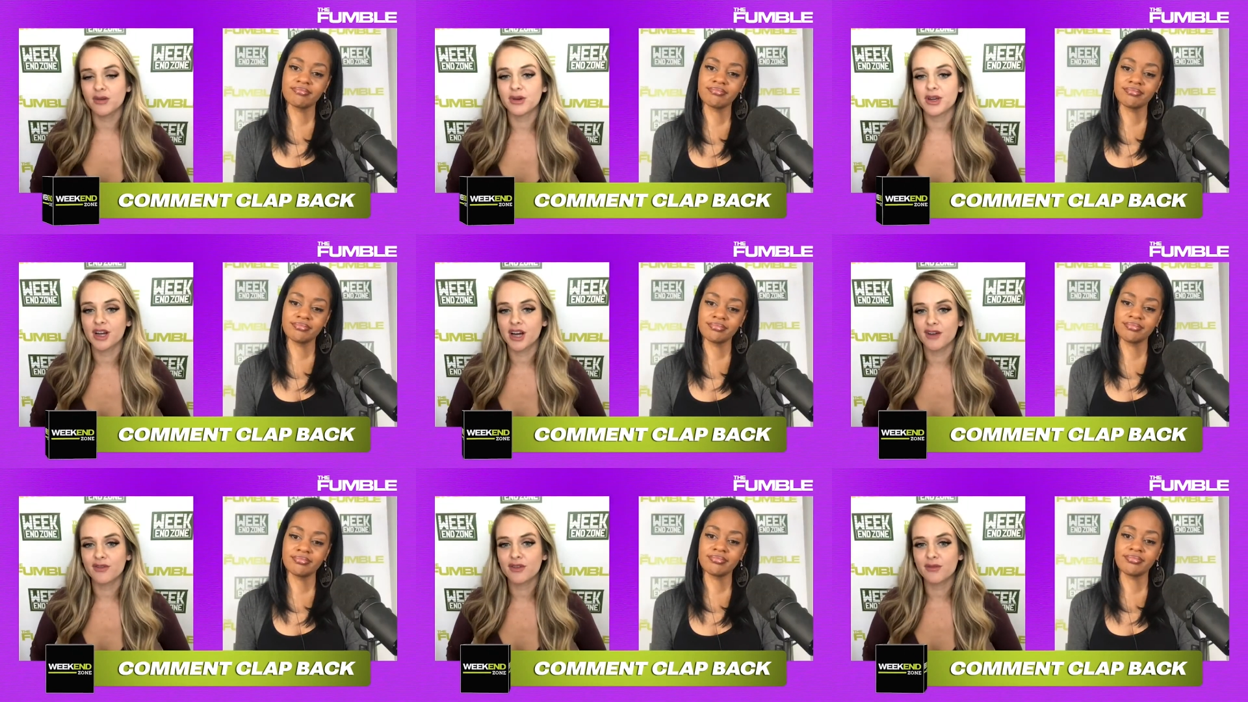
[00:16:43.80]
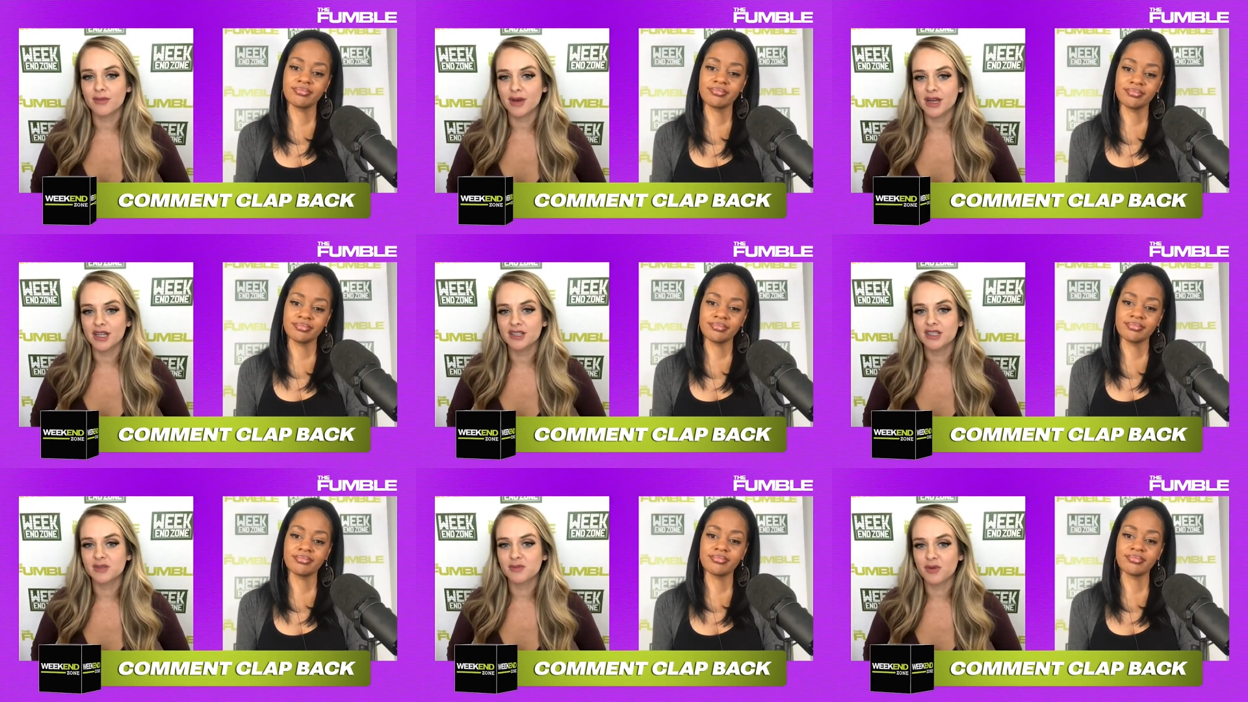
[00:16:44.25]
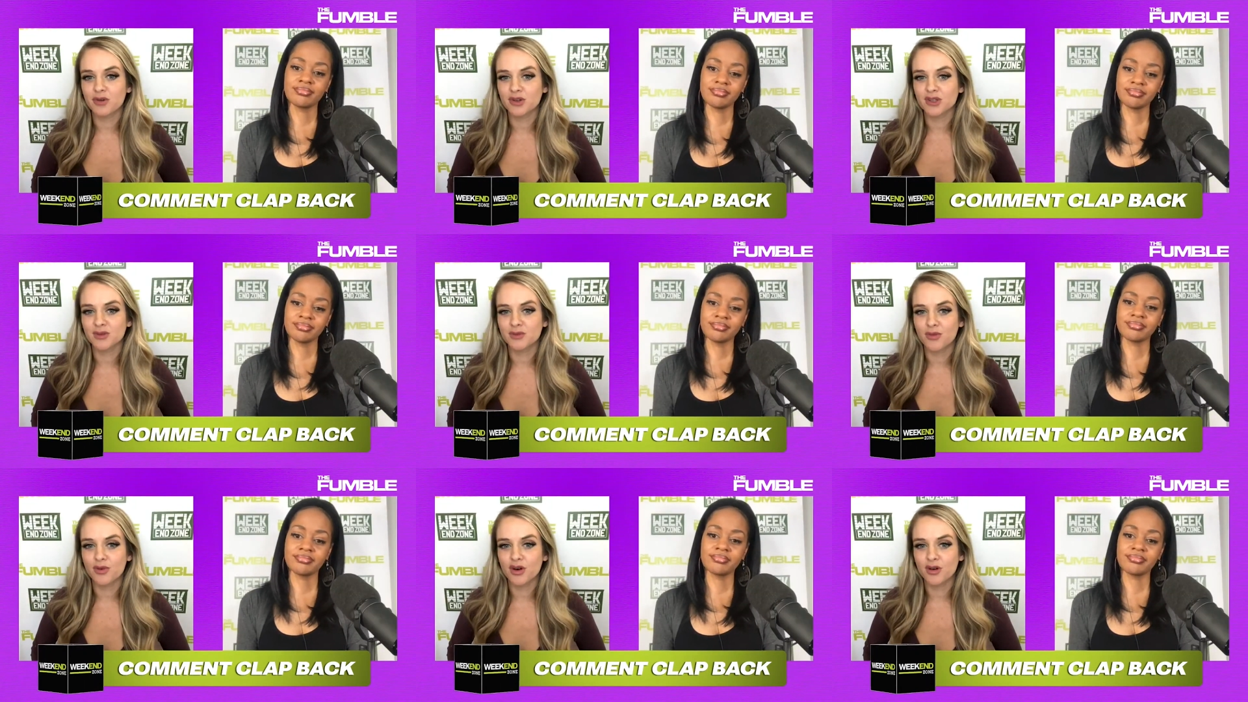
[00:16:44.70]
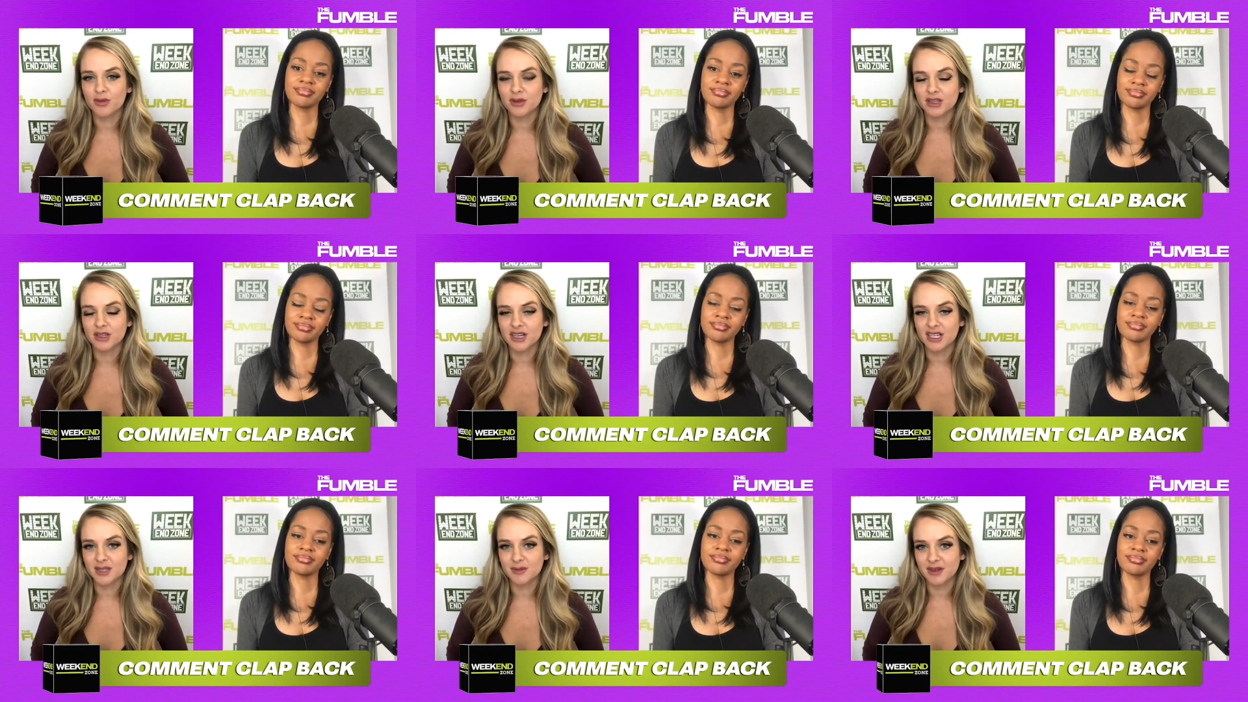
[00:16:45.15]
Speaker 1: admit we cover men's sports more,
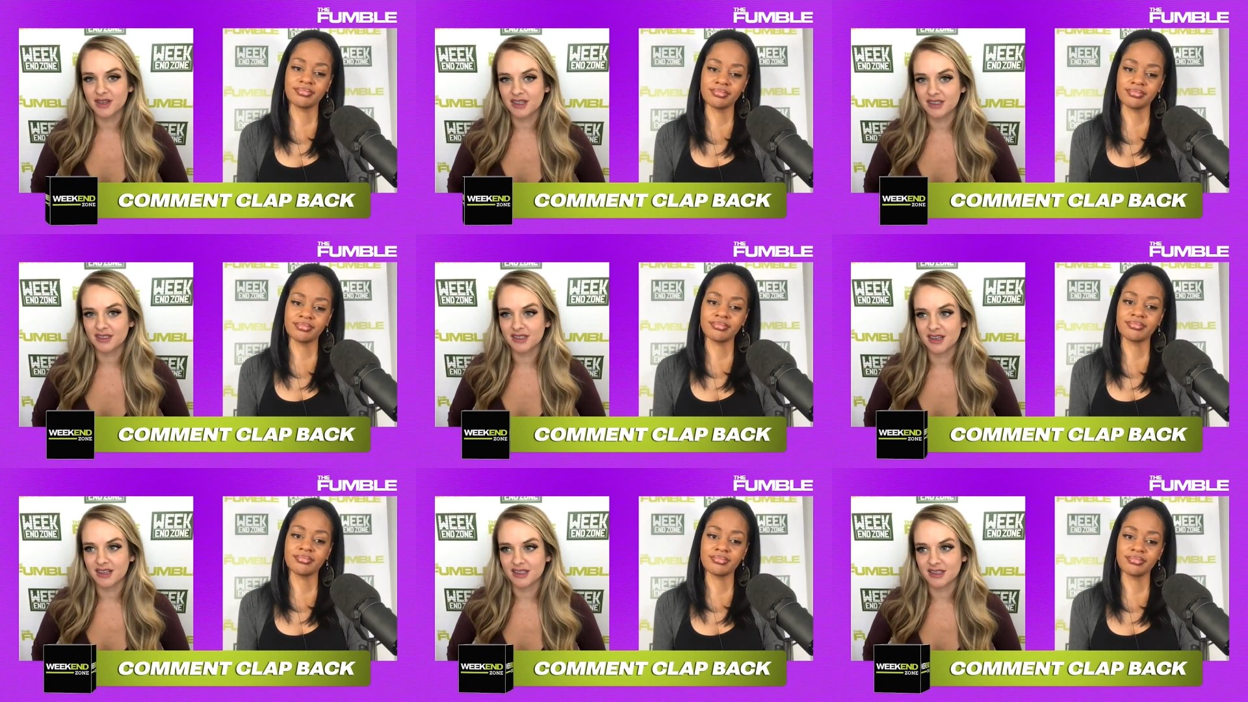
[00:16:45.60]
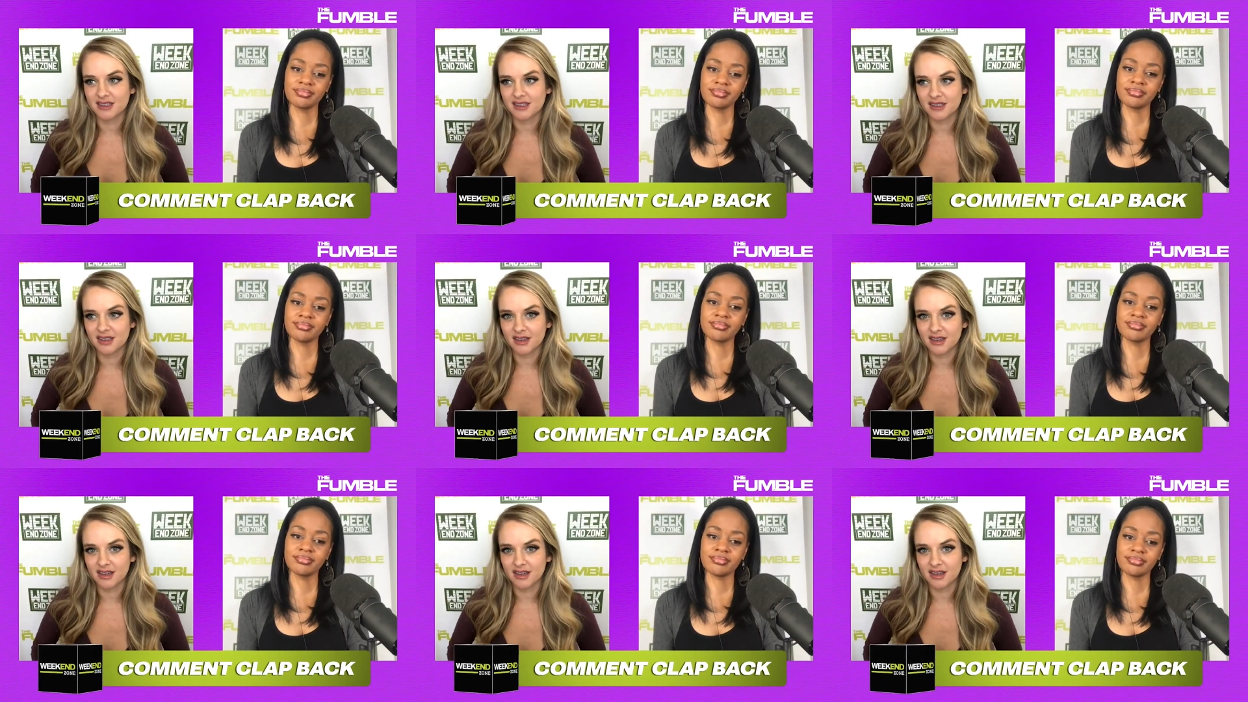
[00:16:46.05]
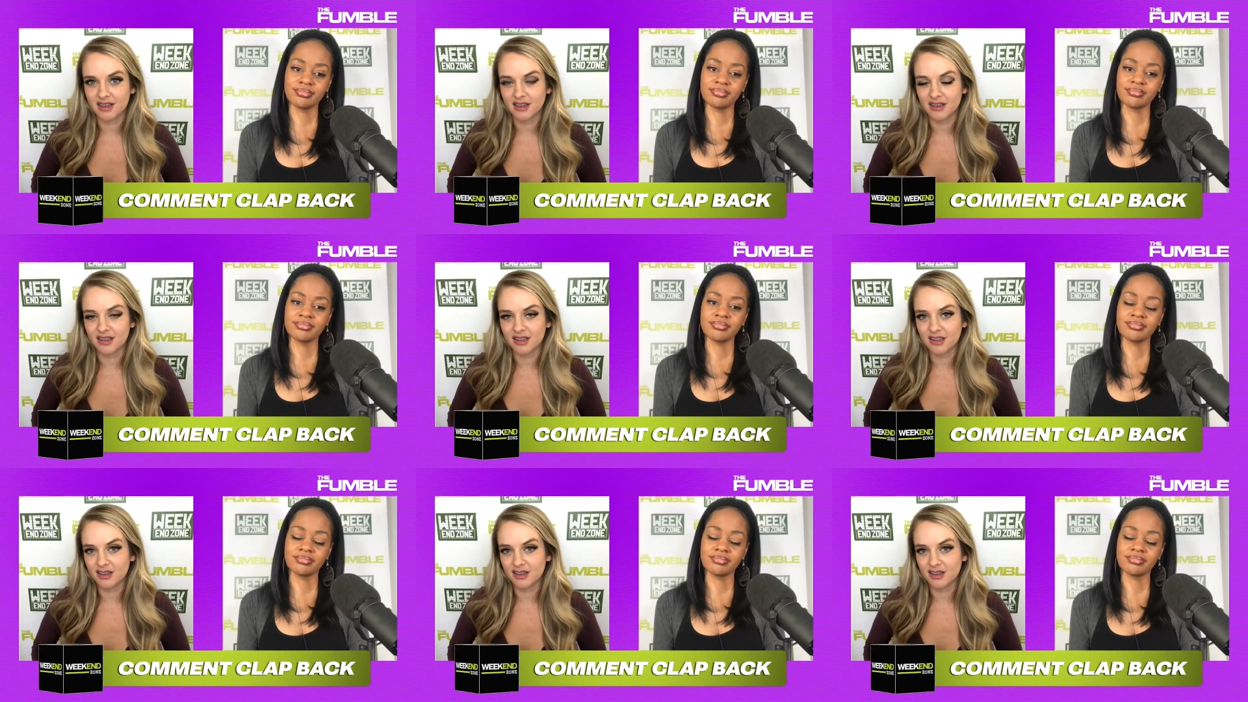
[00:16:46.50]
but that's because that's uh,